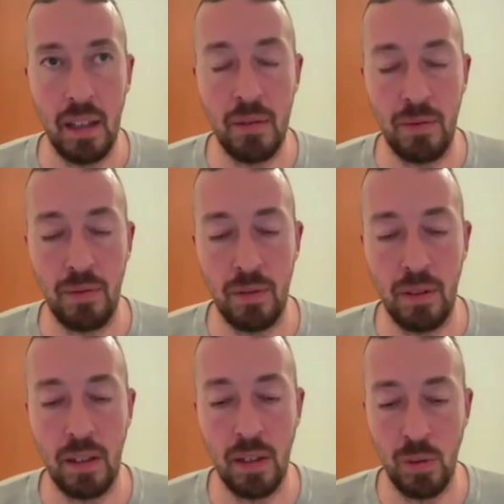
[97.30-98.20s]
if
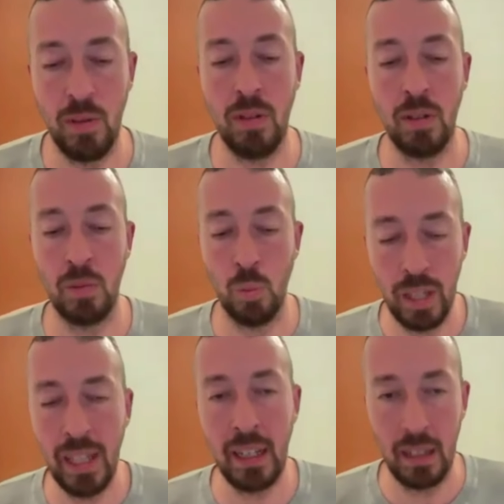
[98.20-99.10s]
Israel is
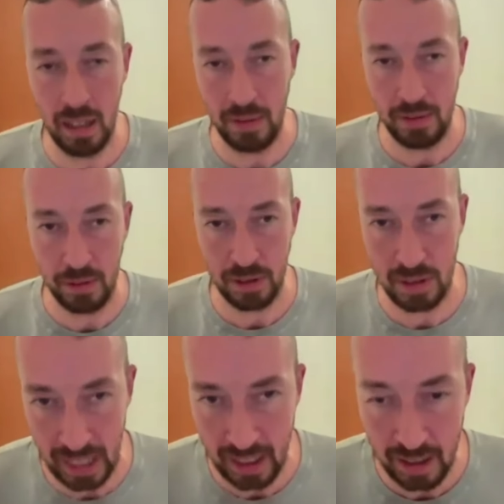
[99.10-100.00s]
willing enough to
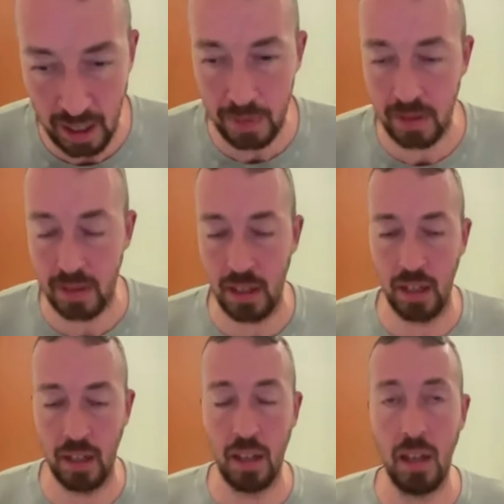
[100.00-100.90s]
stand up and
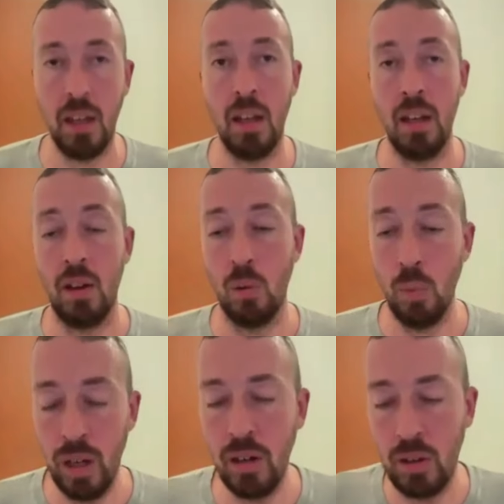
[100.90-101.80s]
say,
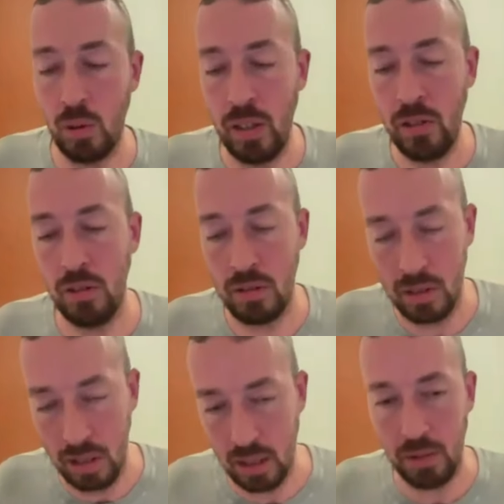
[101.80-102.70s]
we're going to
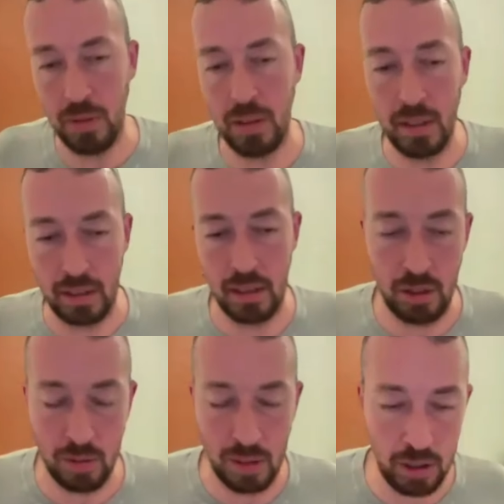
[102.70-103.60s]
deal with this
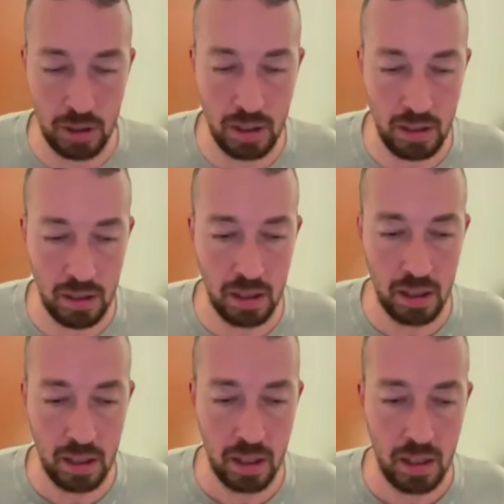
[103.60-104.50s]
situation
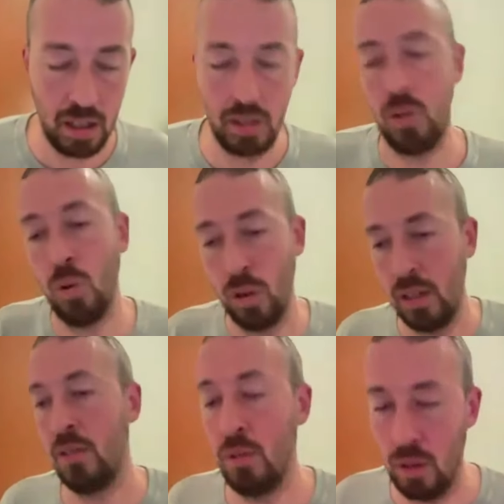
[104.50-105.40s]

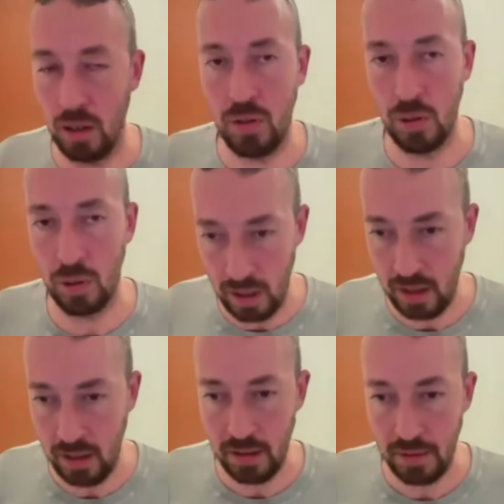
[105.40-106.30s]
according to our
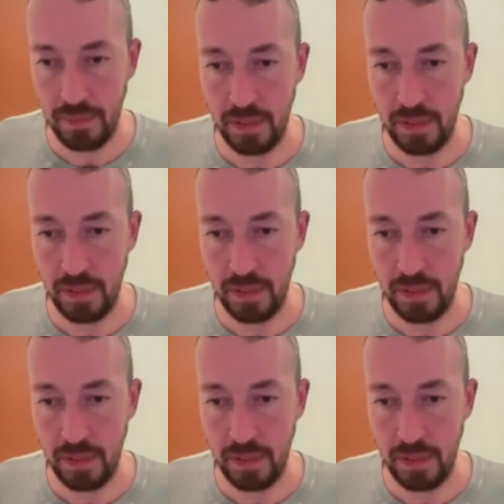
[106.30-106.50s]
Torah,